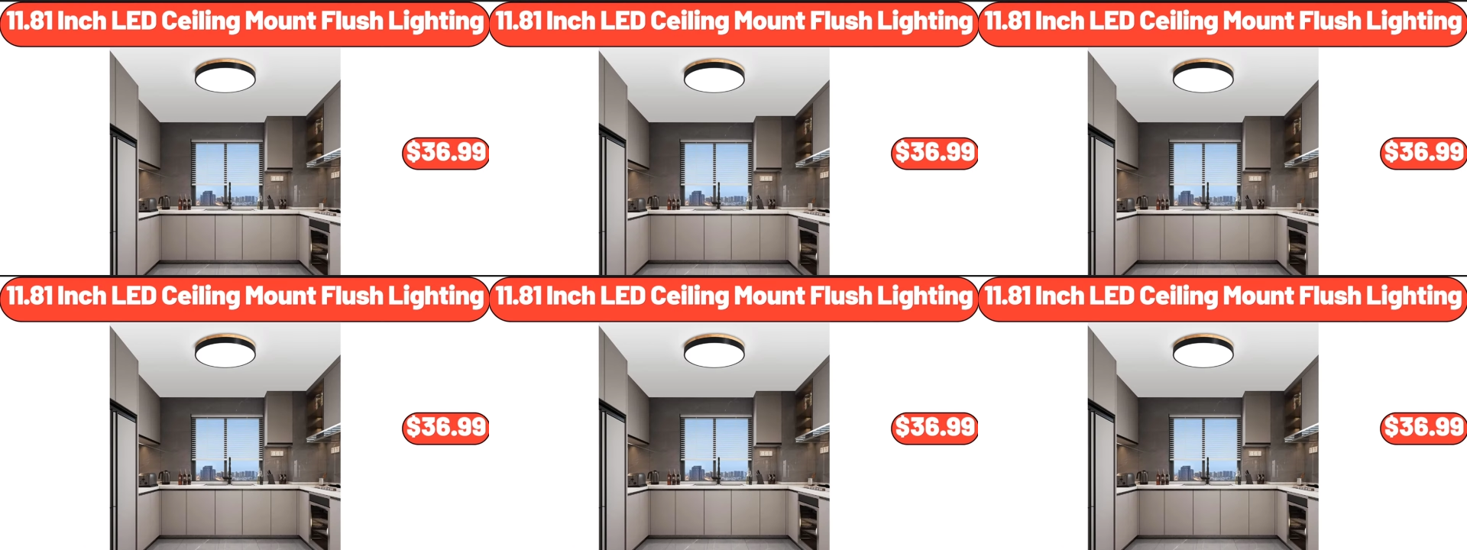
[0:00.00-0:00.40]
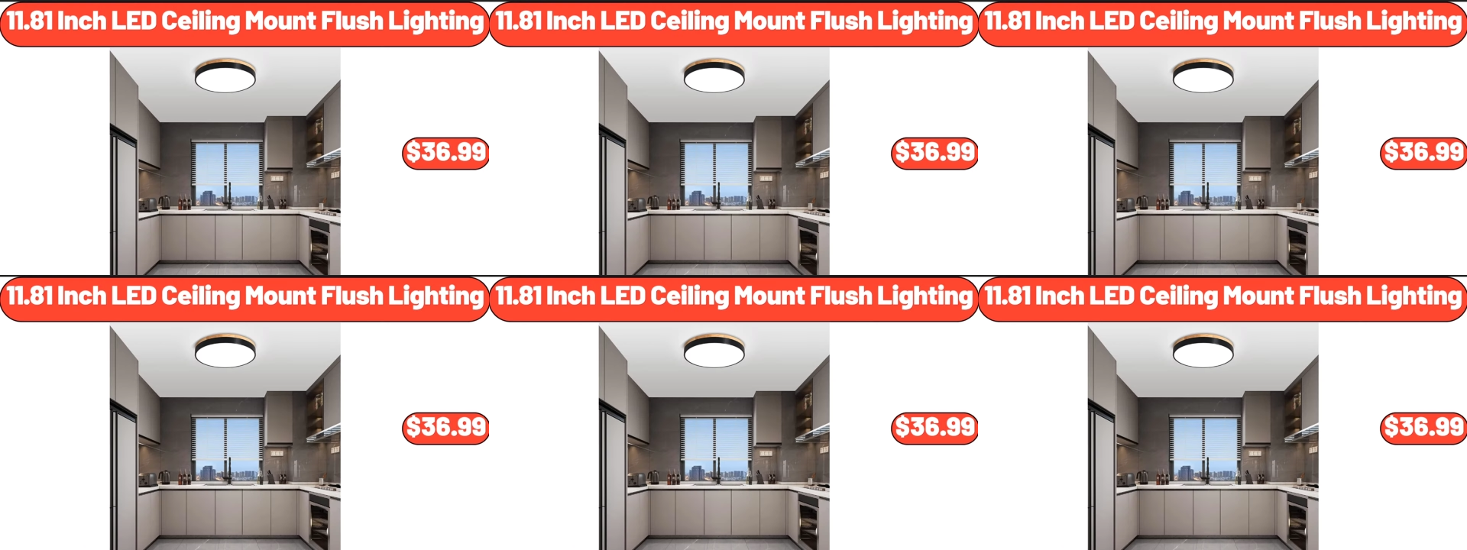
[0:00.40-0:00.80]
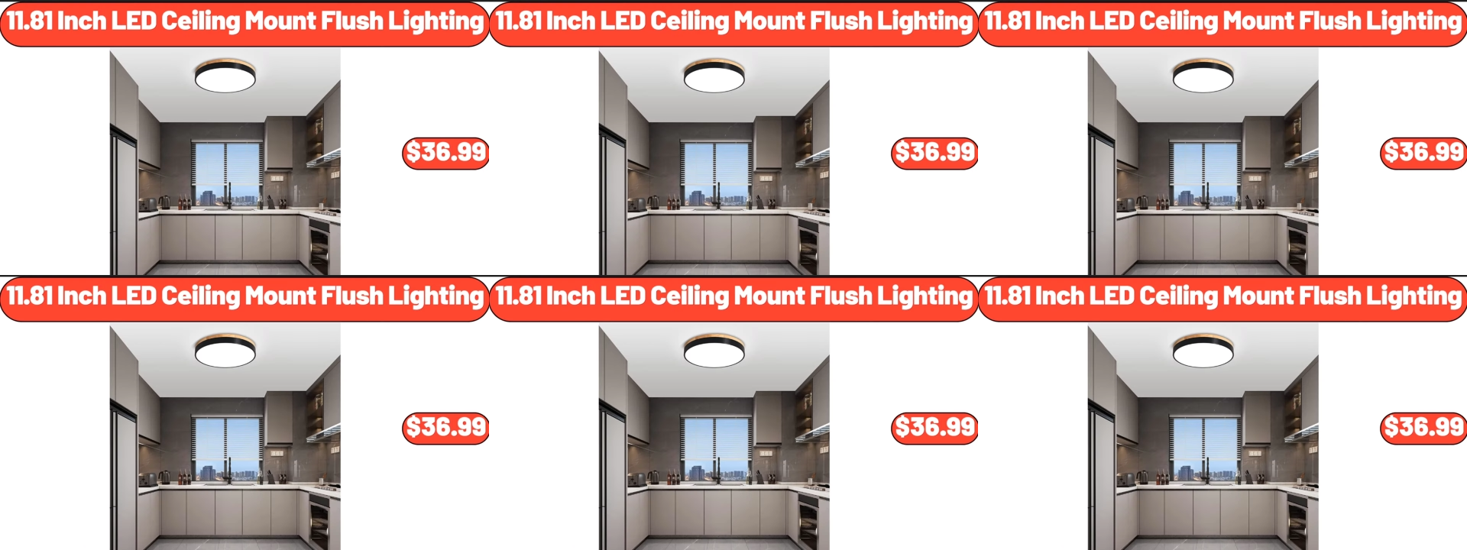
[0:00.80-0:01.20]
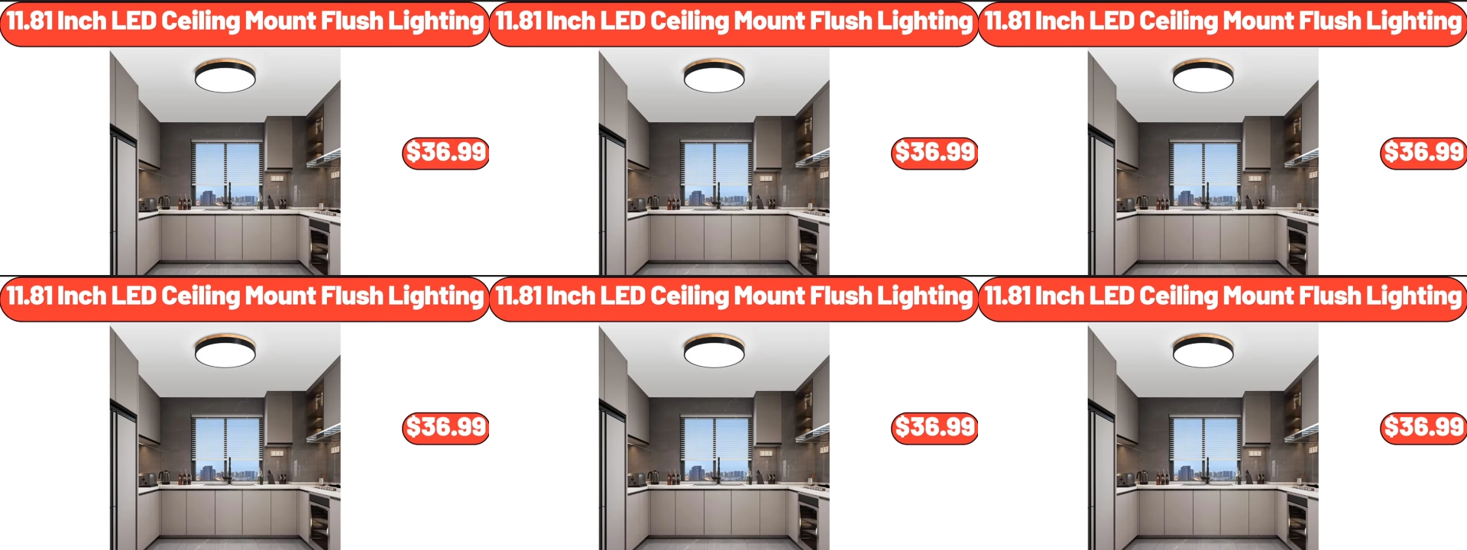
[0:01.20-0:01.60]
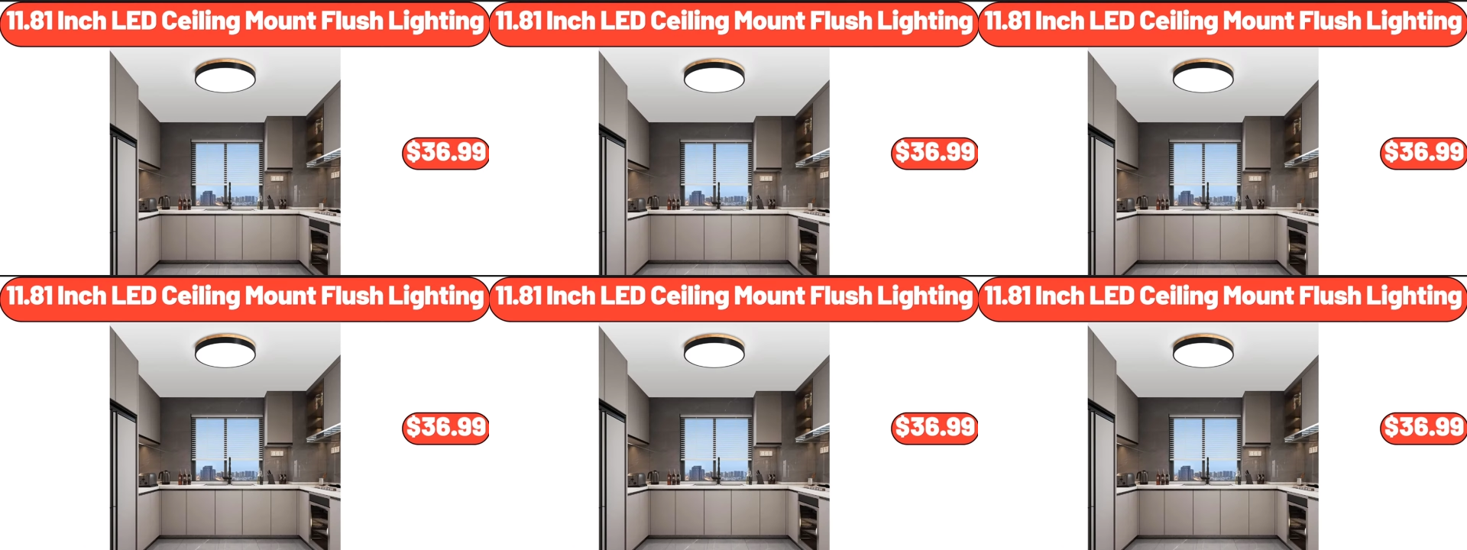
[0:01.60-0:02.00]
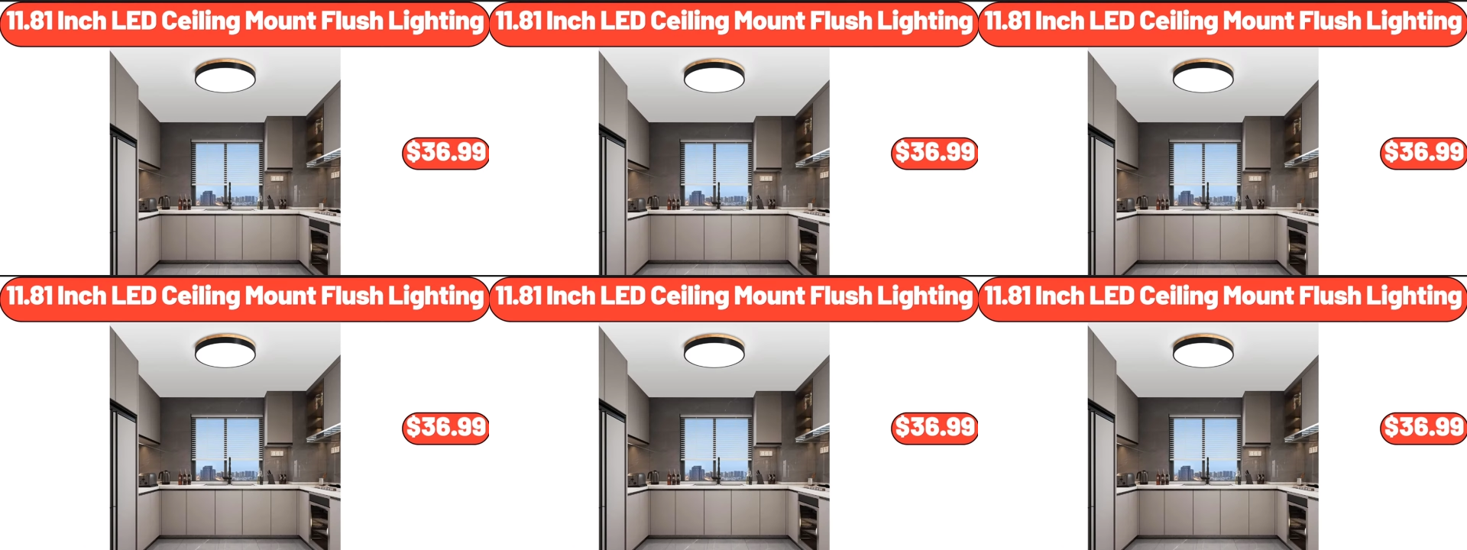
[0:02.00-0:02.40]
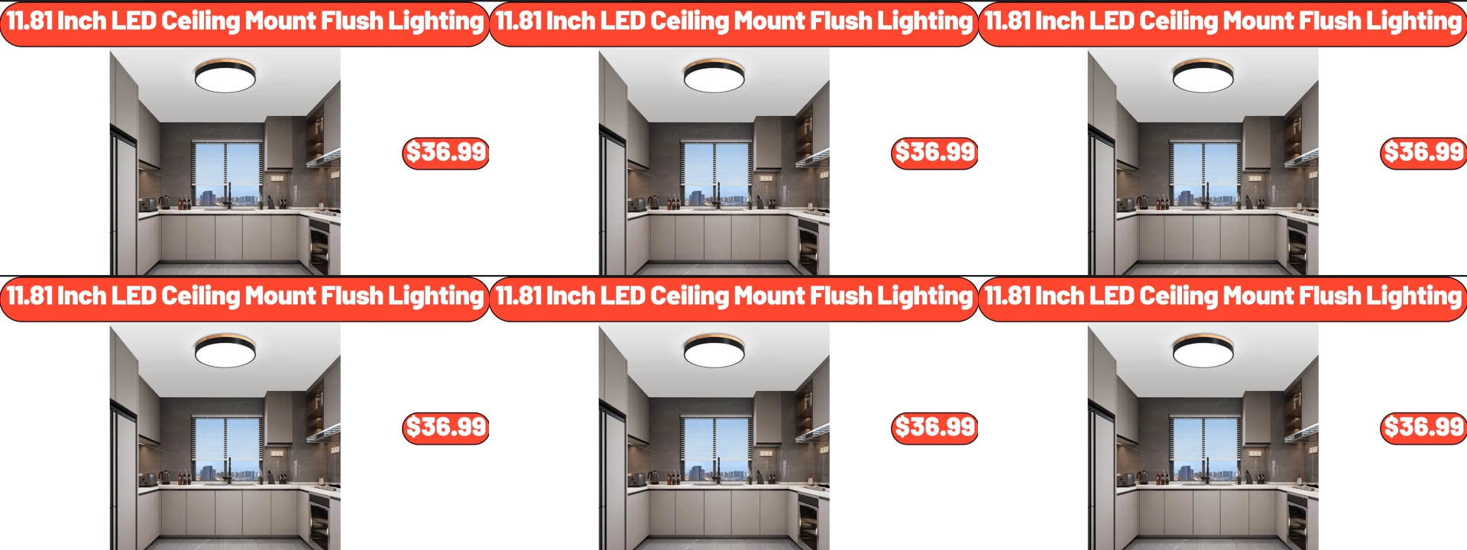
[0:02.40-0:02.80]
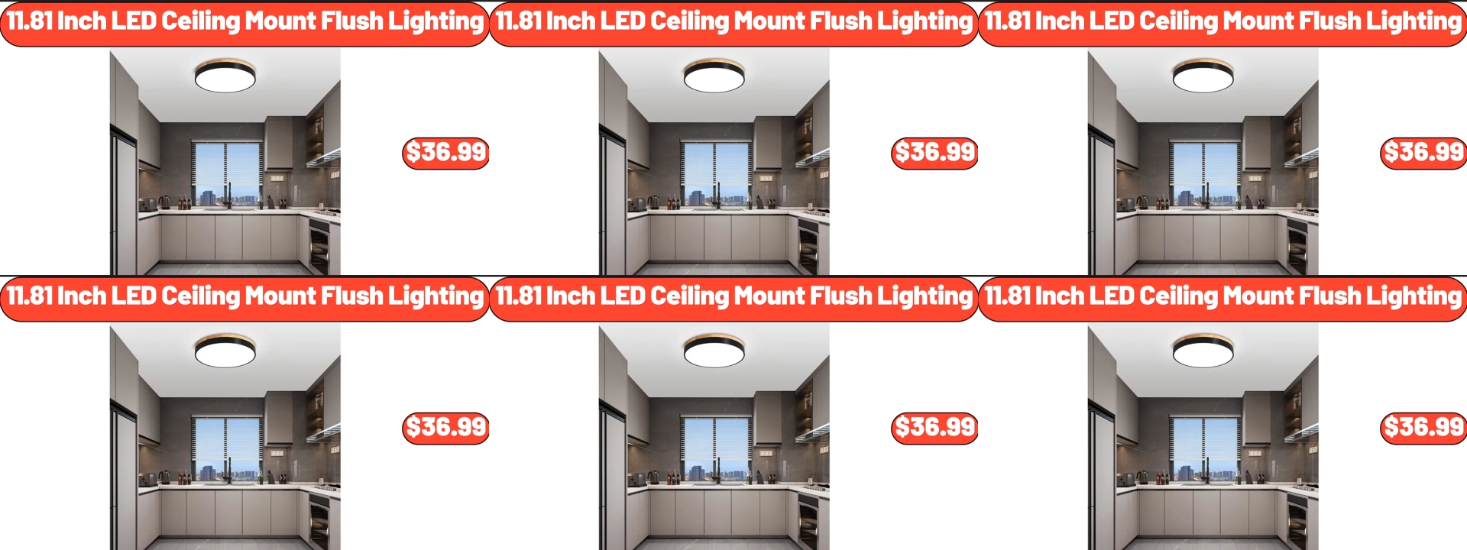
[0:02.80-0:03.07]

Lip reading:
(no speaker visible)